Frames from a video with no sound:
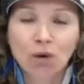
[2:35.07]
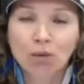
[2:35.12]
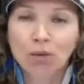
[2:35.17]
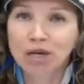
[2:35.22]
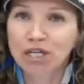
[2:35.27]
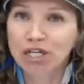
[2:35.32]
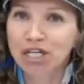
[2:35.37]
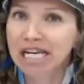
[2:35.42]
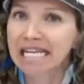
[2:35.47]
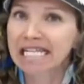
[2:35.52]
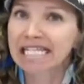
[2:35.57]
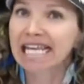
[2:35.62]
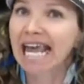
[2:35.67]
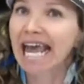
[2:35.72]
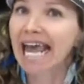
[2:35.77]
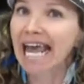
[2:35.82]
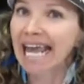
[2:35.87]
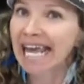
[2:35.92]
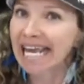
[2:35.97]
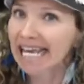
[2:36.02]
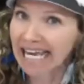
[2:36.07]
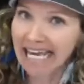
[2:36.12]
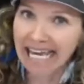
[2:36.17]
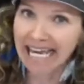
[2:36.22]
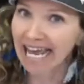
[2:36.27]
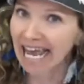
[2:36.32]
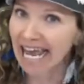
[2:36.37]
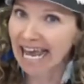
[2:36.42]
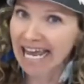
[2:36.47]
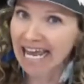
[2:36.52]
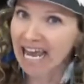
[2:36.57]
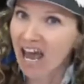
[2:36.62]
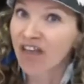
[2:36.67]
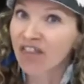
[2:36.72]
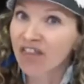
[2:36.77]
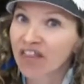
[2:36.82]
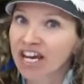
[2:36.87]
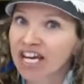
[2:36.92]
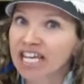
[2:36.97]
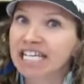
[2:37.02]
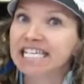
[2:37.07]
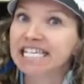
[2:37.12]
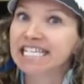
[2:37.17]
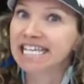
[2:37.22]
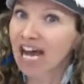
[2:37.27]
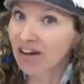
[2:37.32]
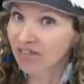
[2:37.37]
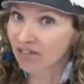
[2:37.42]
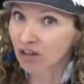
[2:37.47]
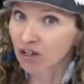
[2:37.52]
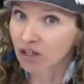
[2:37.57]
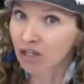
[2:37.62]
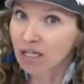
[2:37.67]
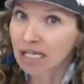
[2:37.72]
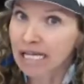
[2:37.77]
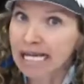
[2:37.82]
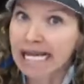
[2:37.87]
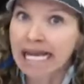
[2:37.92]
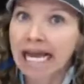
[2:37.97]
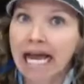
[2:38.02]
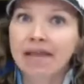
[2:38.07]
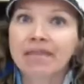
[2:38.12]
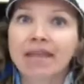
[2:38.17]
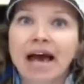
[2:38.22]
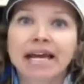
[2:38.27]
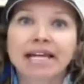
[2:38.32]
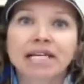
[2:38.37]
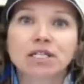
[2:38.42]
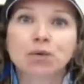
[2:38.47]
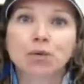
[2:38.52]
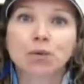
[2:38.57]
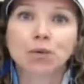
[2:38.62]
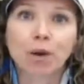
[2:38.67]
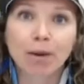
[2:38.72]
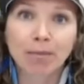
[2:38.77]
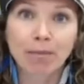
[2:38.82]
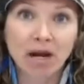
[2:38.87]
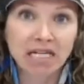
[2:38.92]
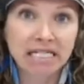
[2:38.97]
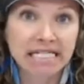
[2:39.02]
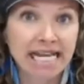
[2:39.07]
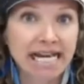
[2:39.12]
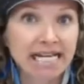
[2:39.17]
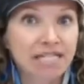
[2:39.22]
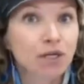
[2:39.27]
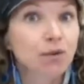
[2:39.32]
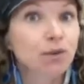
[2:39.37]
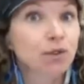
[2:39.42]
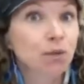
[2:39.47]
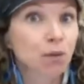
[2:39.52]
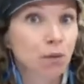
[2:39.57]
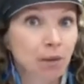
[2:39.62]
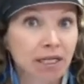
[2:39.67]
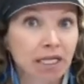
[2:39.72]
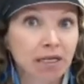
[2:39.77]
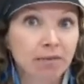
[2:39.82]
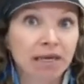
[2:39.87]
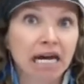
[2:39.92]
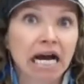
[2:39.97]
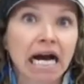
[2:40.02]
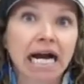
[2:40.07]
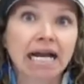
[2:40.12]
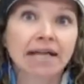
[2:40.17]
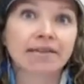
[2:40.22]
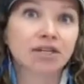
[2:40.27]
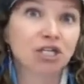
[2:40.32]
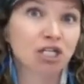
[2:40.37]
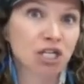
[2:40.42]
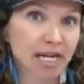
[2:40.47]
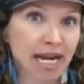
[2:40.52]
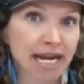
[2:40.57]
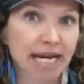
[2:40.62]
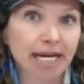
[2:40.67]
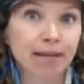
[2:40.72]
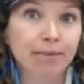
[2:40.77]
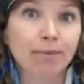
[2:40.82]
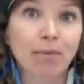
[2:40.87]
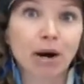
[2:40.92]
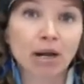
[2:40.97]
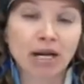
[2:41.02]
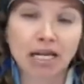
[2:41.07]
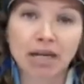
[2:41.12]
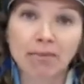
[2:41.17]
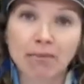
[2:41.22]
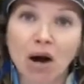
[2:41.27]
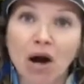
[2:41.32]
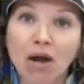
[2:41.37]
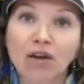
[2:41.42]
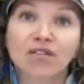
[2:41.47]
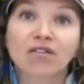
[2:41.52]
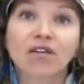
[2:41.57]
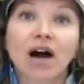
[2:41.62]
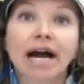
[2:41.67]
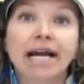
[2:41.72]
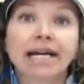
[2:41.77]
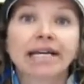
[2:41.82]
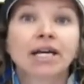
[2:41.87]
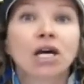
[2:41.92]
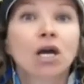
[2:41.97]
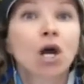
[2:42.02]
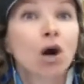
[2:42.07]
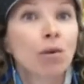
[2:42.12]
which is AKA the devil, and that is Monsanto is really behind the genetically modified